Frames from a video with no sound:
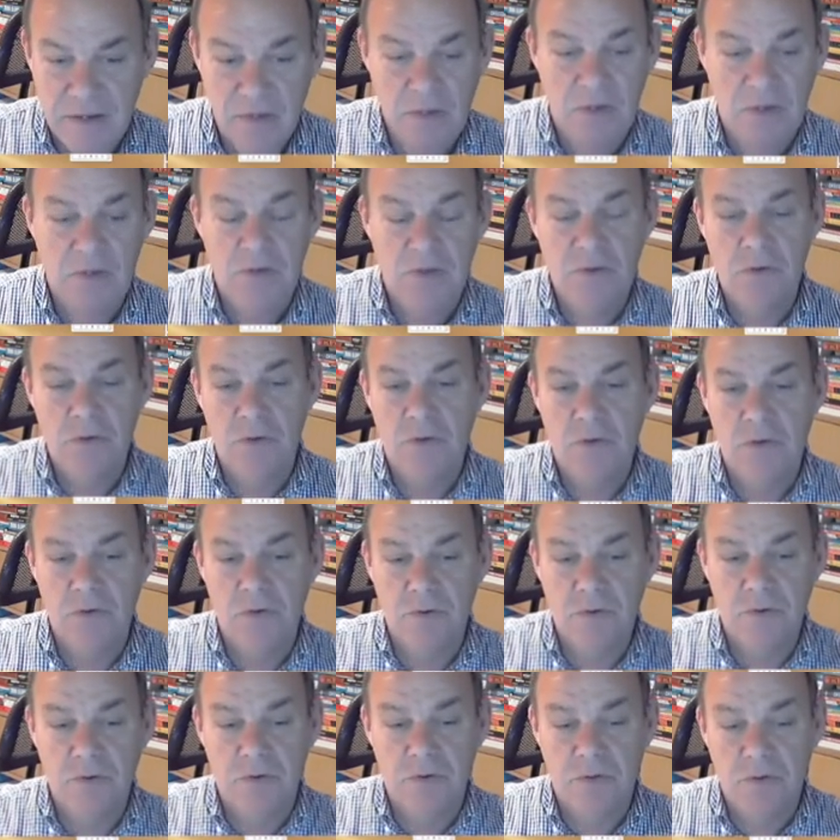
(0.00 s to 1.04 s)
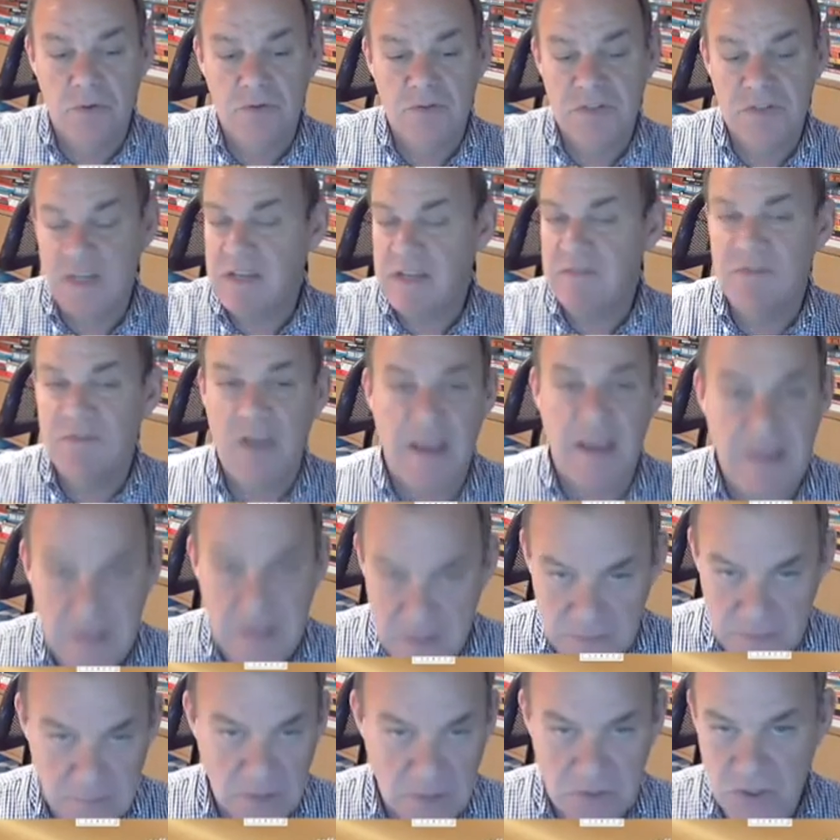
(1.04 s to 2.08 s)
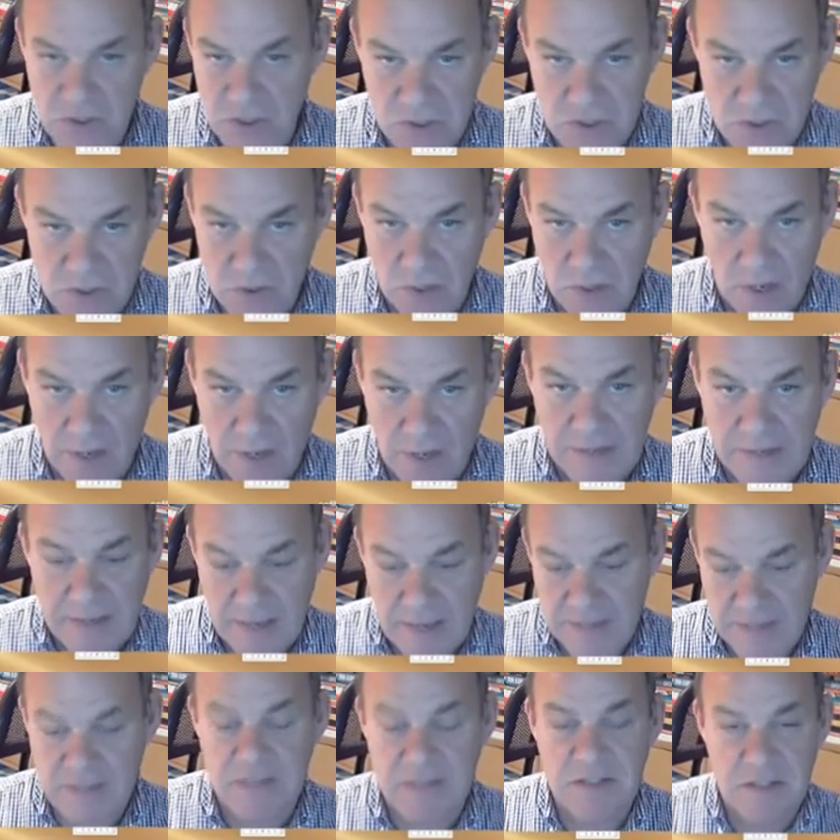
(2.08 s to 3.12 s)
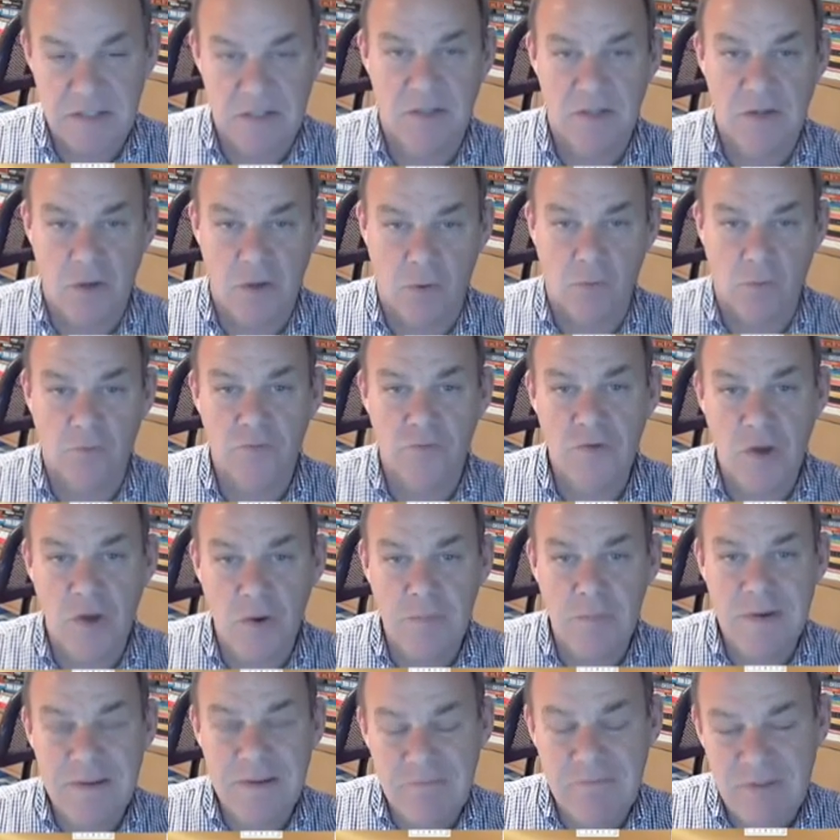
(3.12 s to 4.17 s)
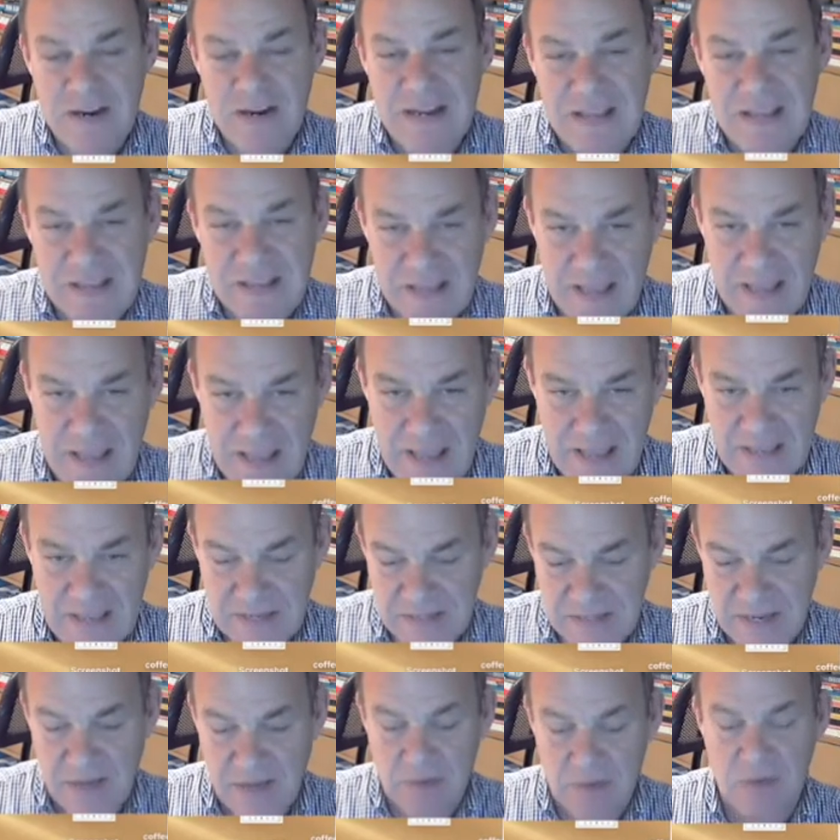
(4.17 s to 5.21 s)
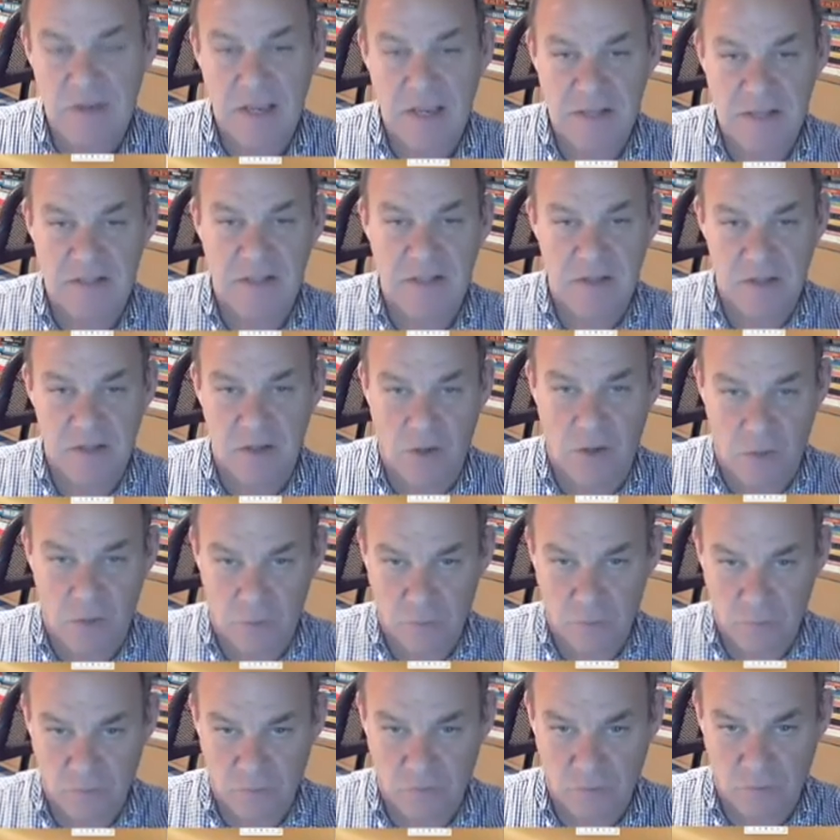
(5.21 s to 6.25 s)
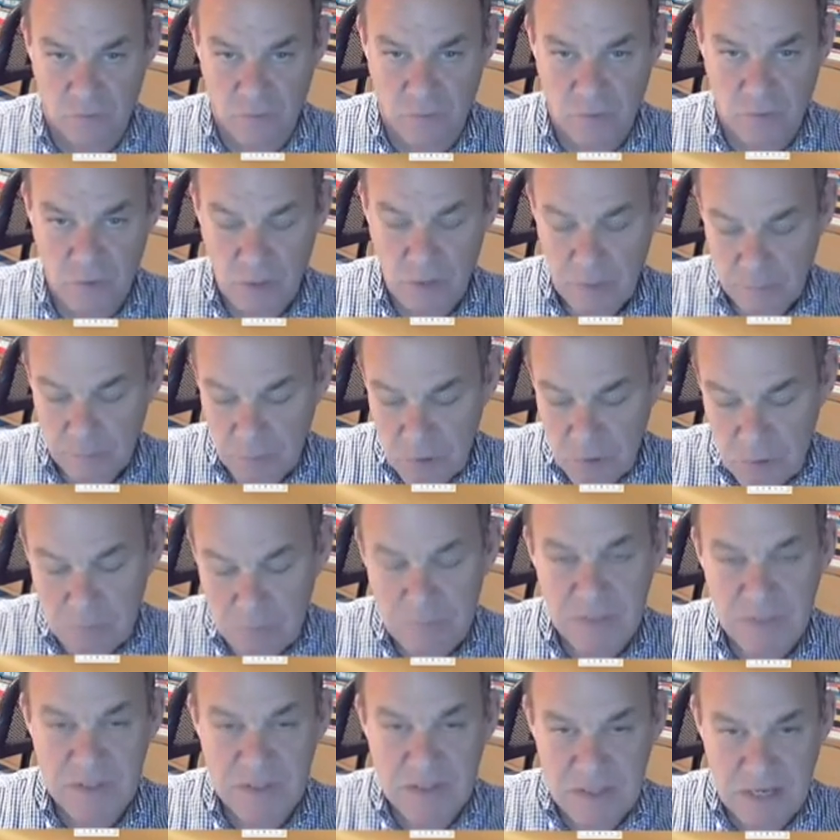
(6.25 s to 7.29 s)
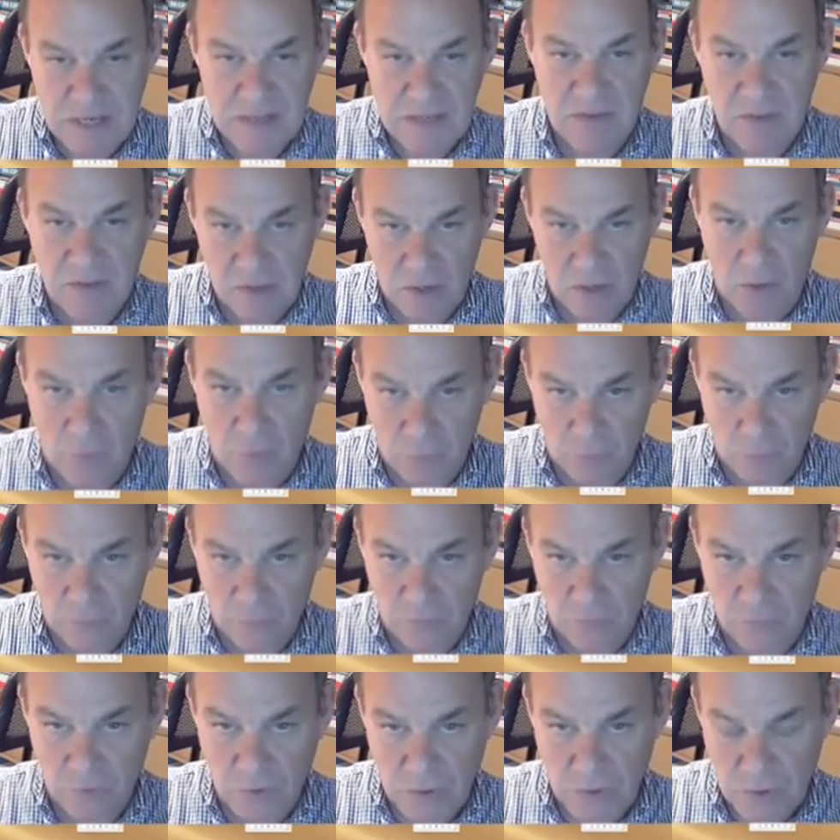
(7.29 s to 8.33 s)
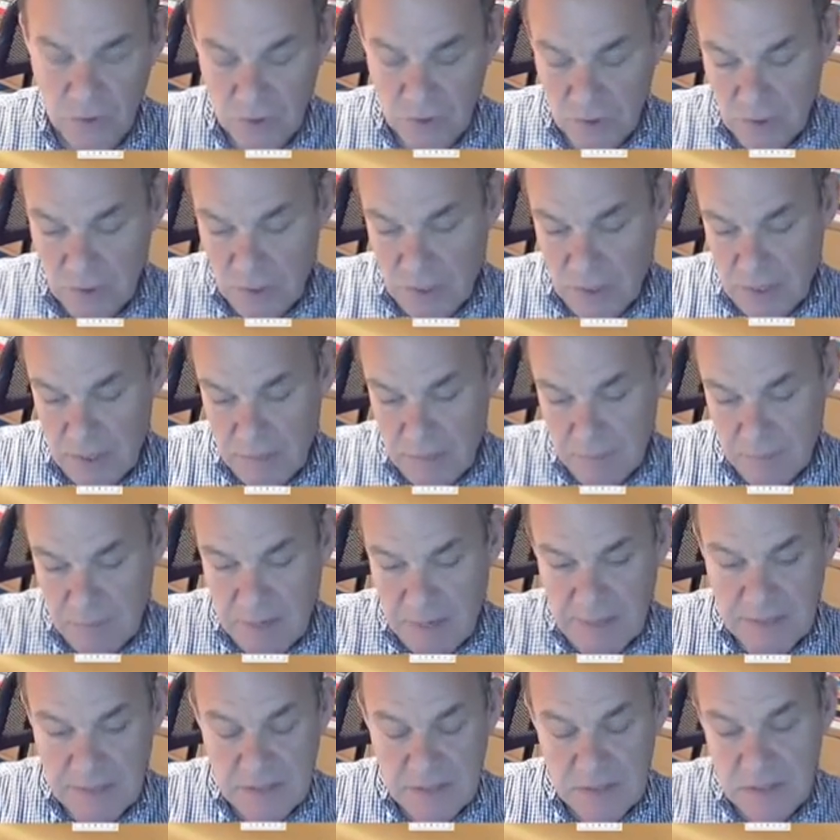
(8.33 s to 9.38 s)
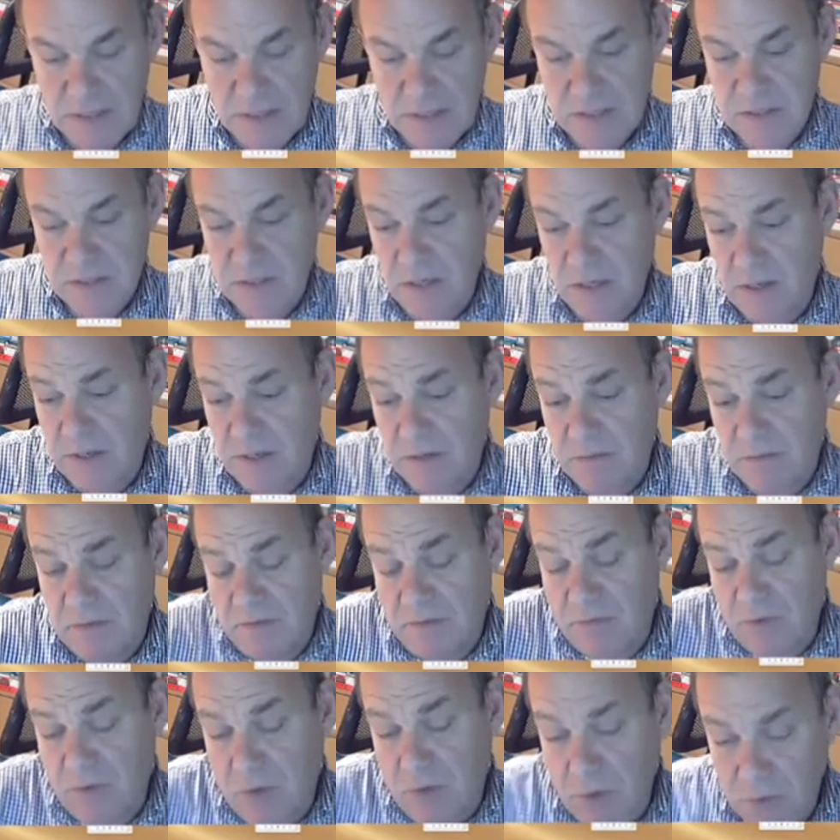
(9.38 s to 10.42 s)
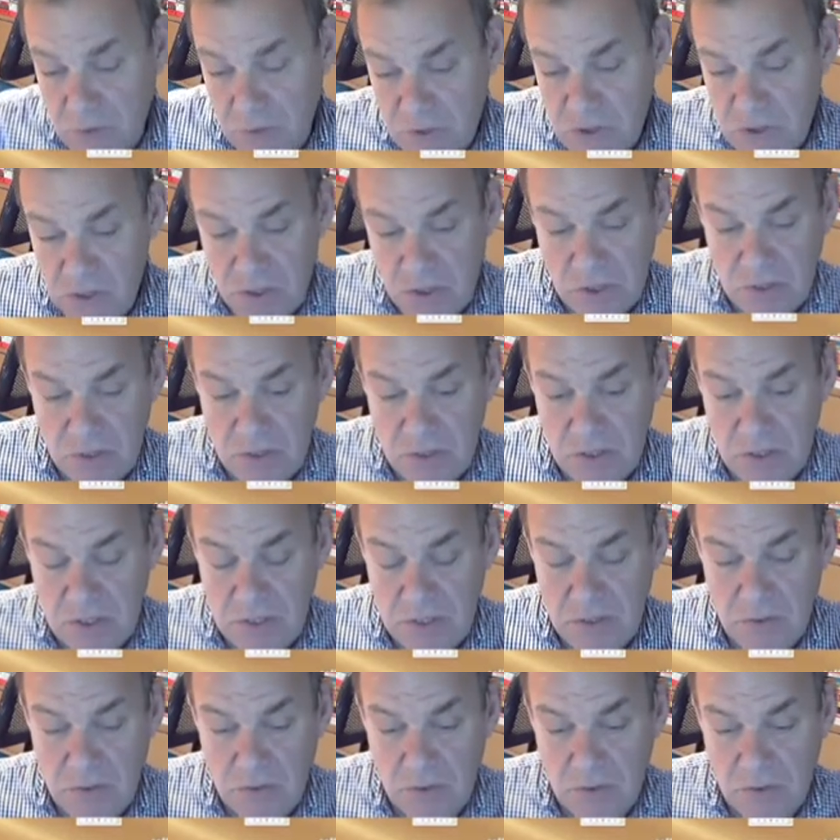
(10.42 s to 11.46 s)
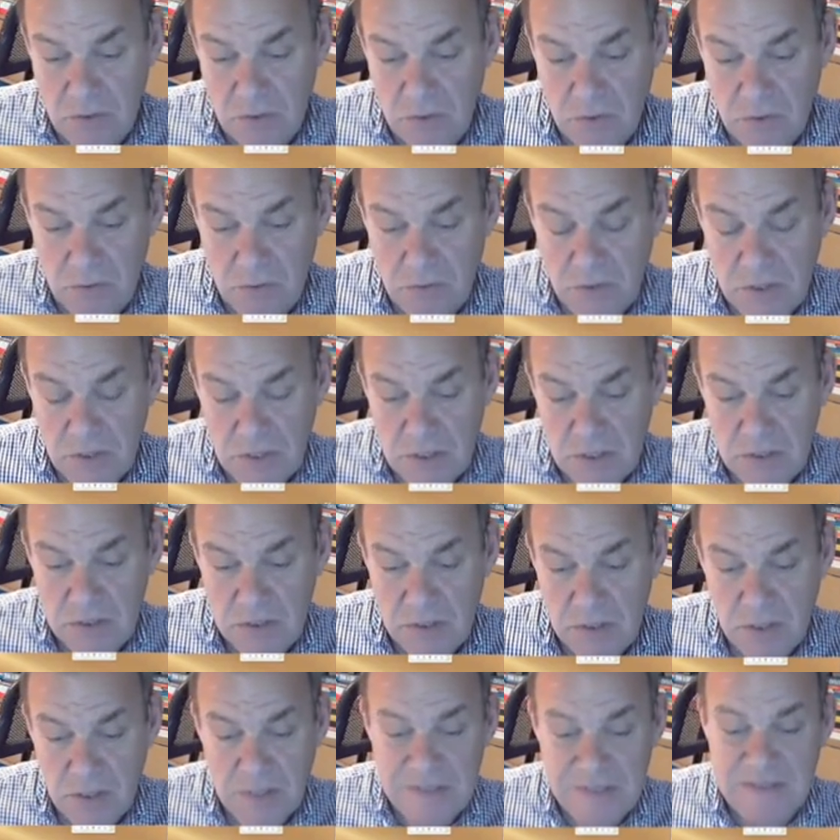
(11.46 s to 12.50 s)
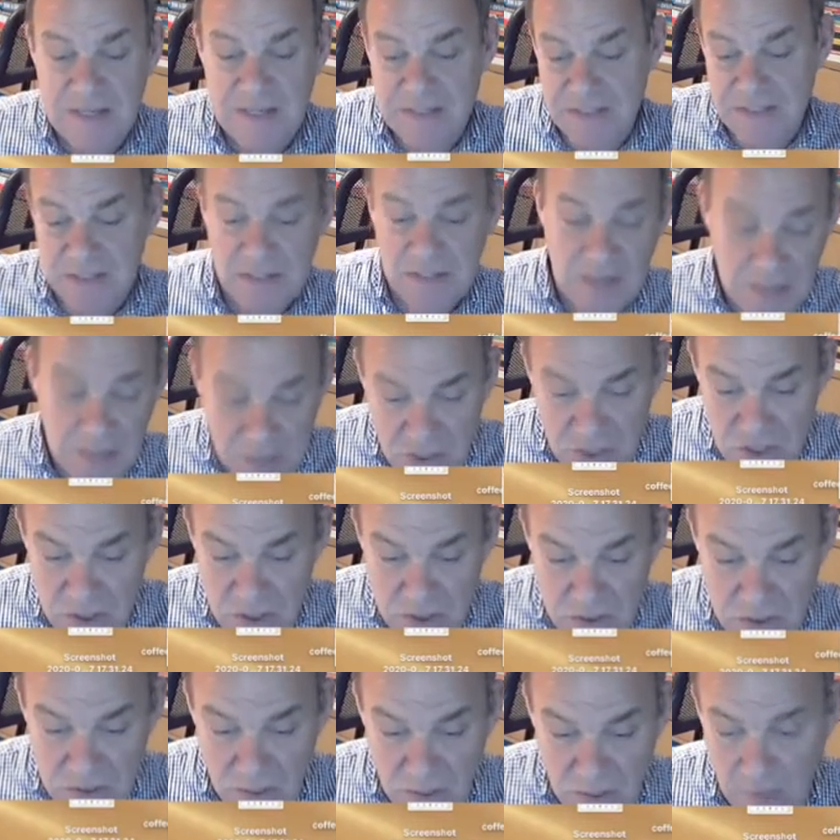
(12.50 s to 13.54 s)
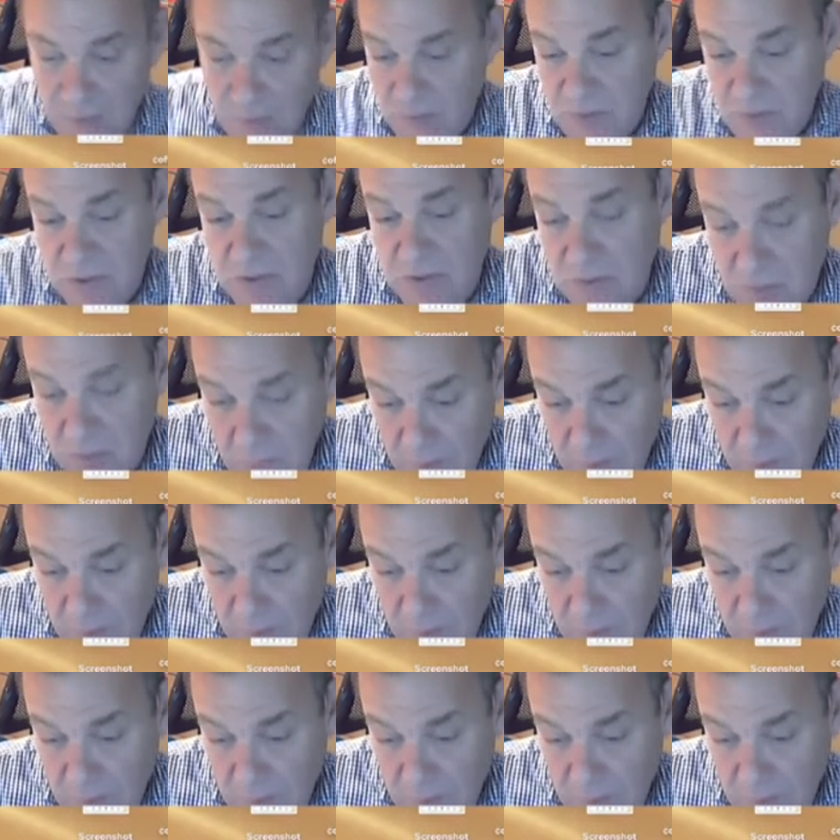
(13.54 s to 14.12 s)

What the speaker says: you can deviate as much as you like getting to the goals. Nobody really cares how you get to the goals, but you must hit the goals. And it's like if you go on a journey, you need a destination, otherwise you don't know where